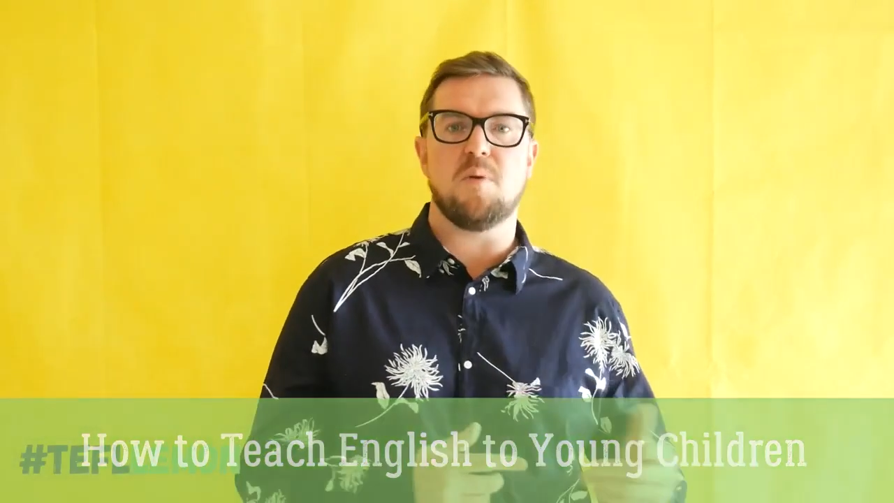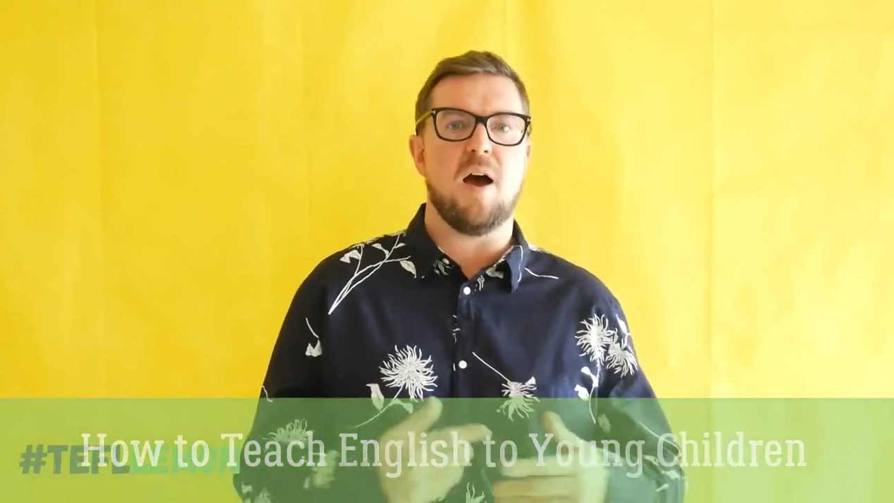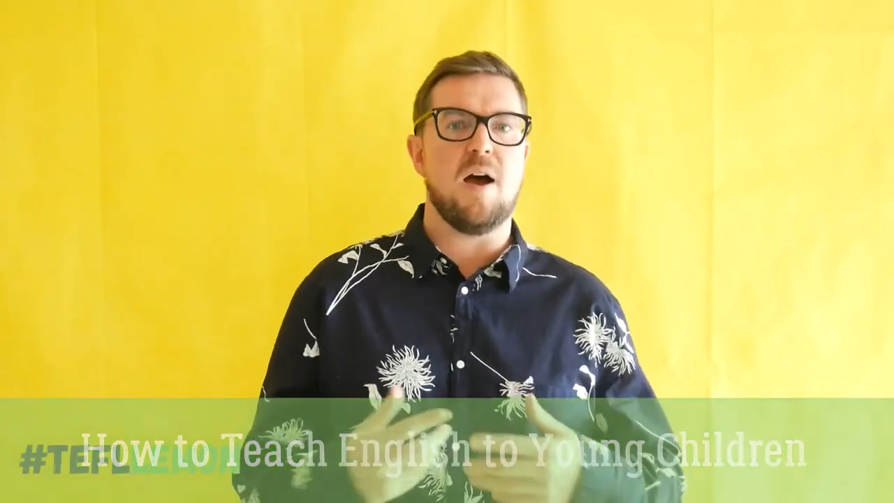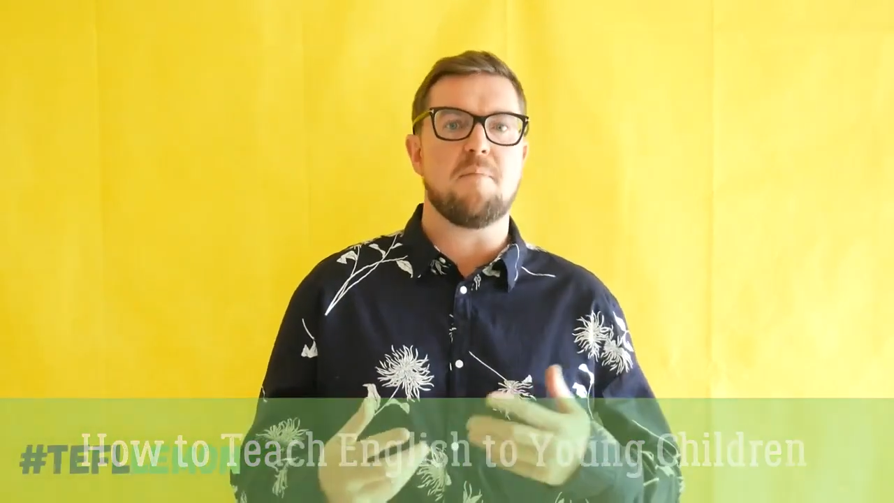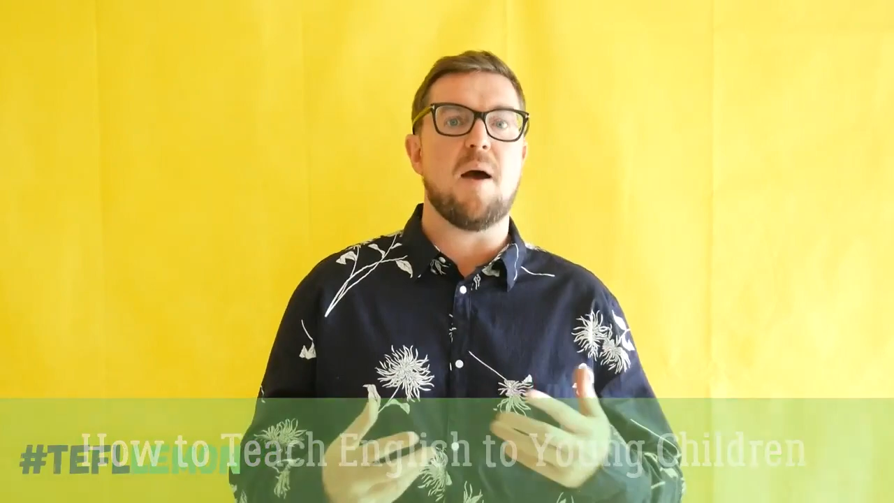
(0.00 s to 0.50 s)

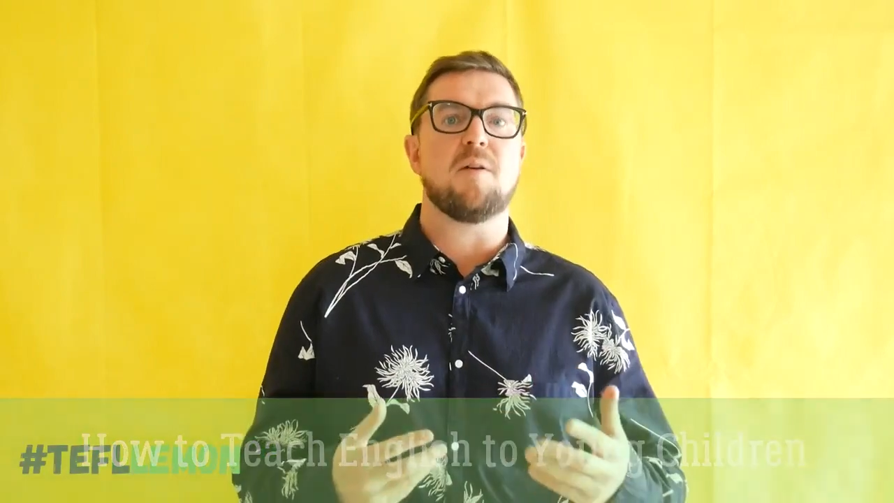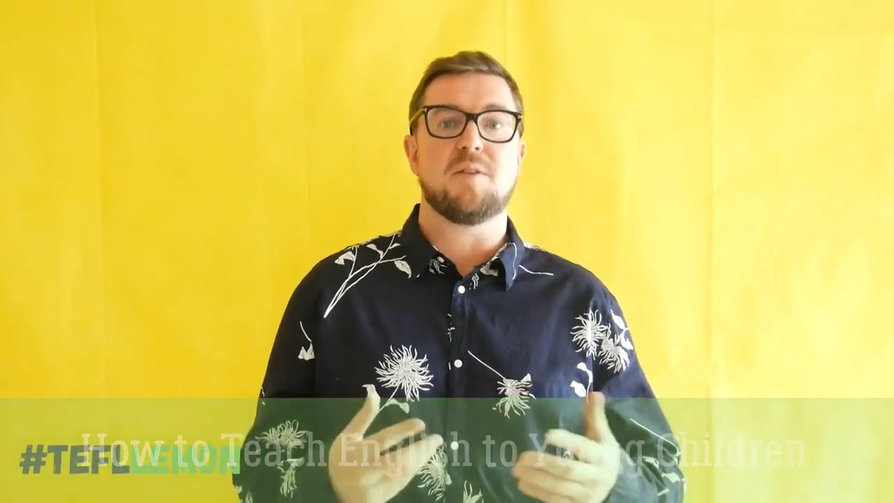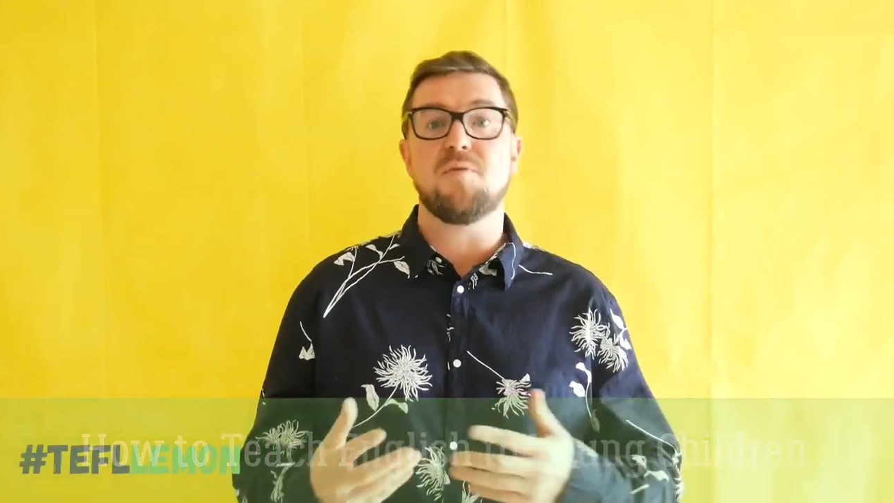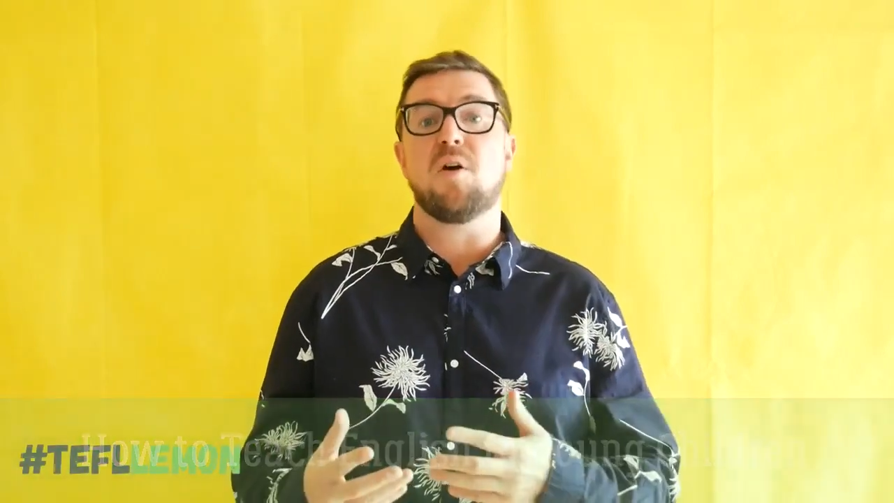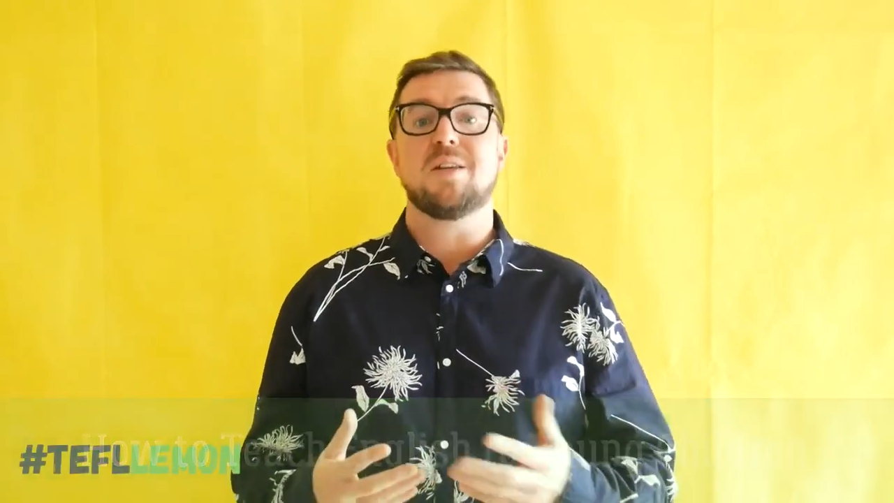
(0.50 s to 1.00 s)
about
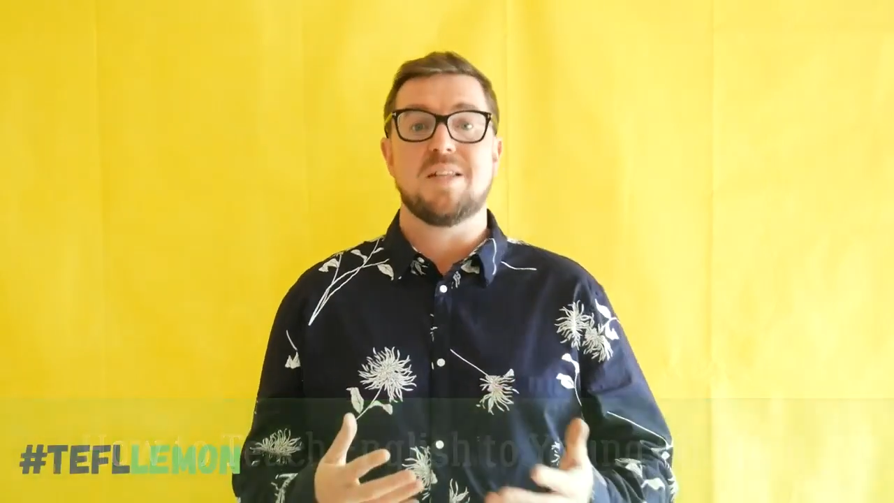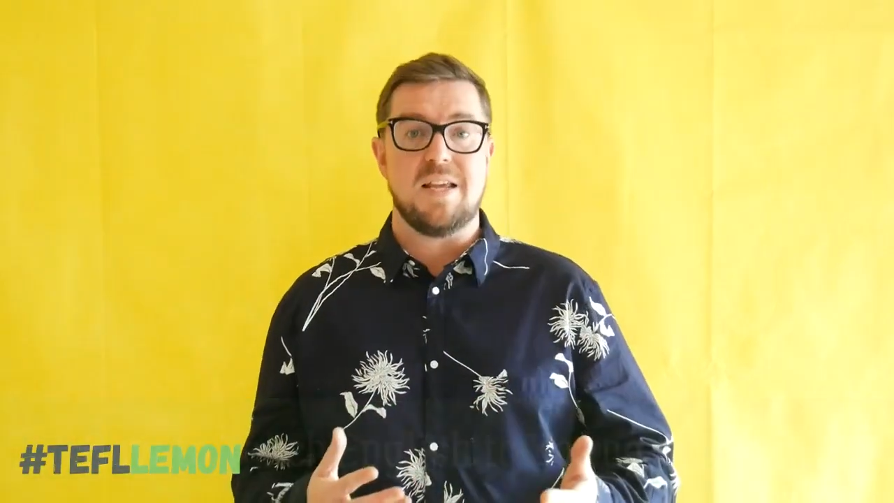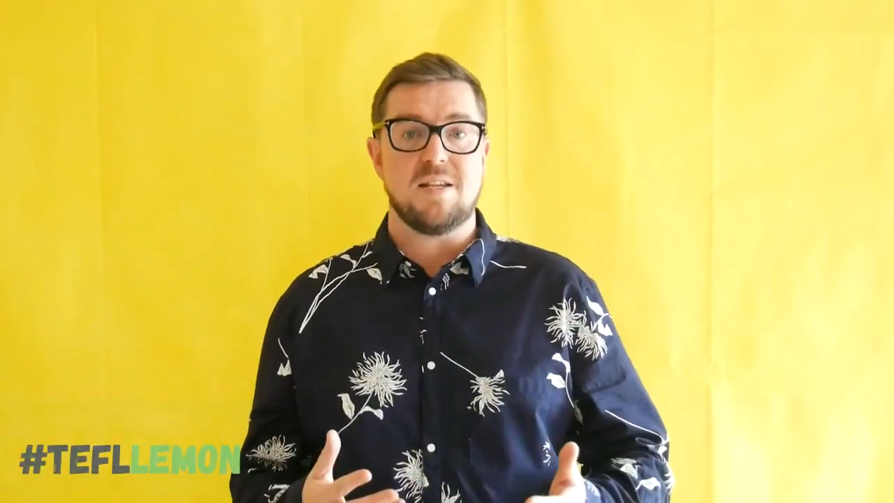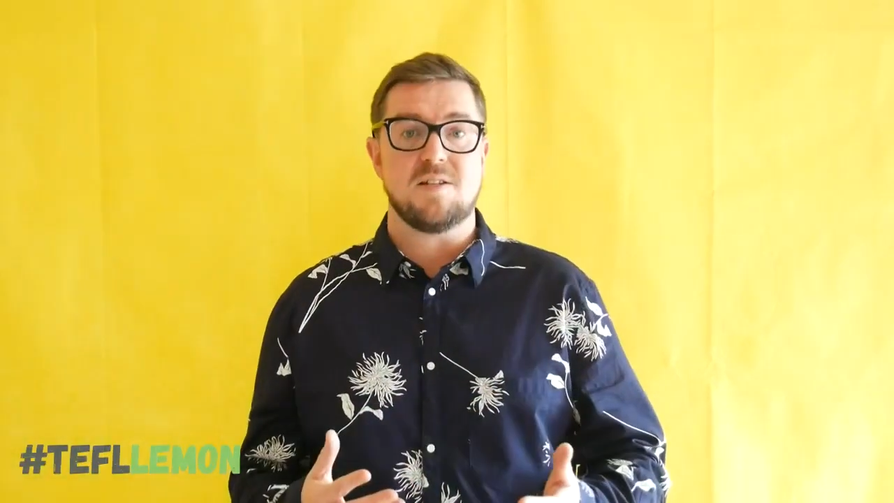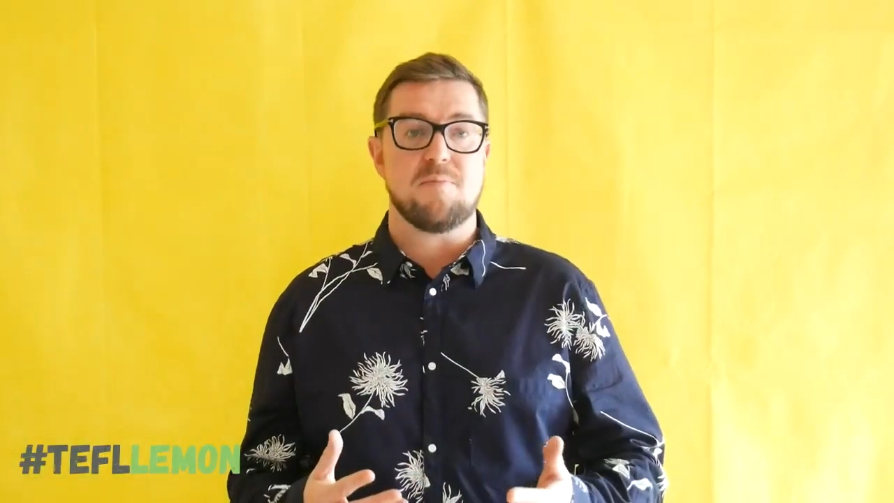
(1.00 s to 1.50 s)
different
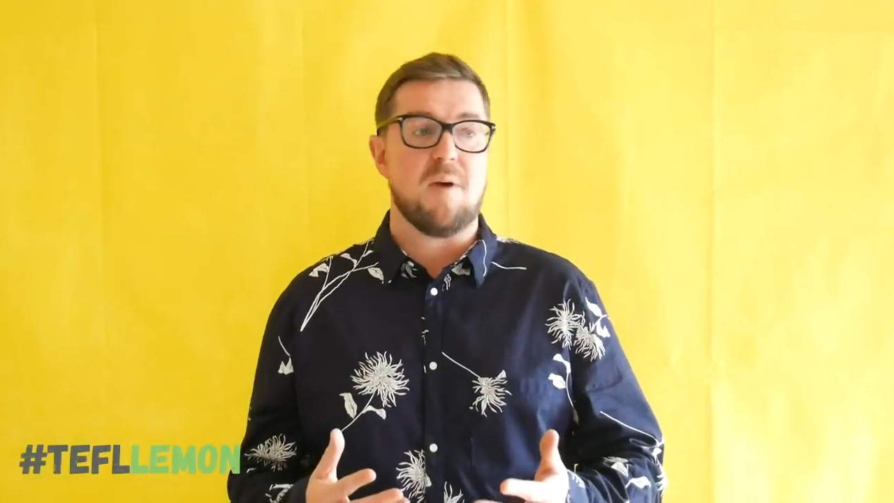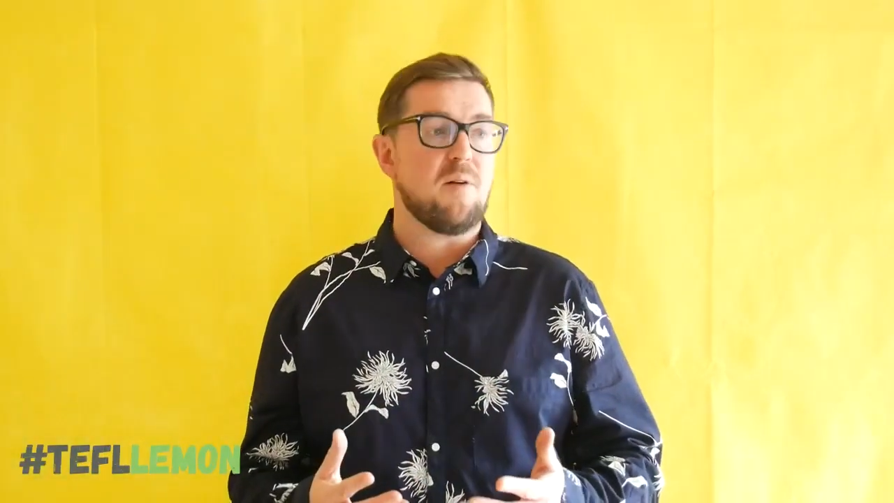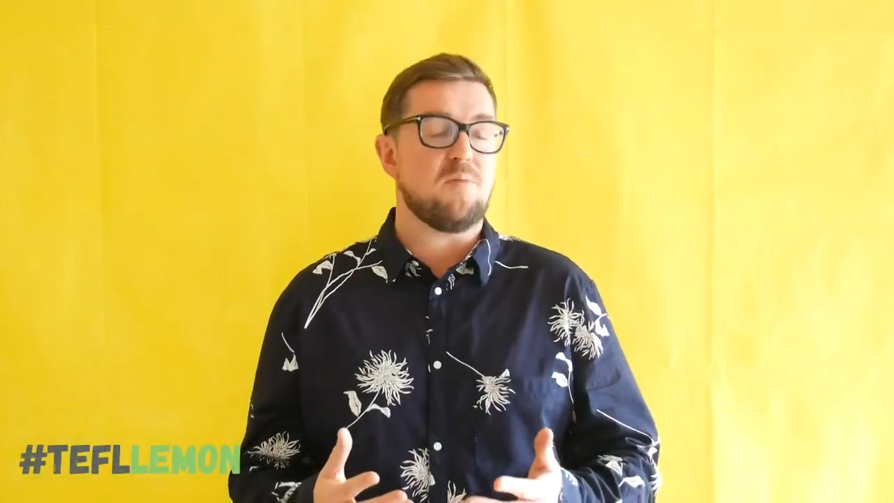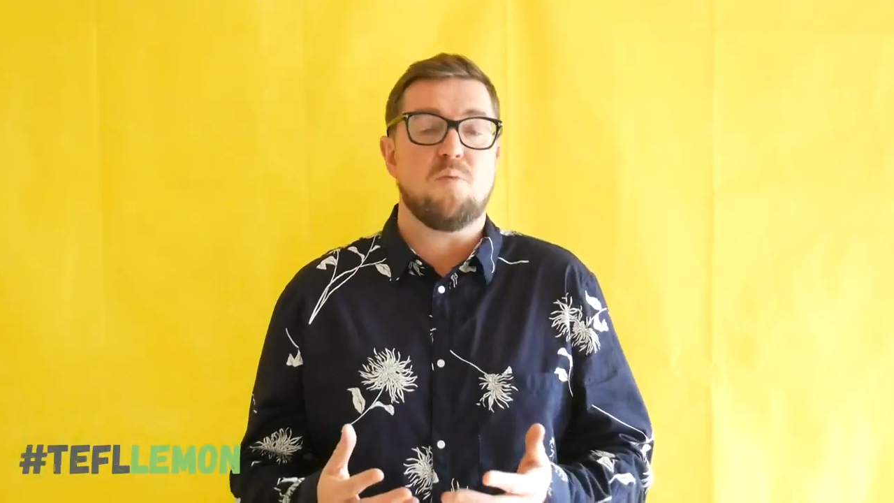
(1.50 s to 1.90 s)
ideas about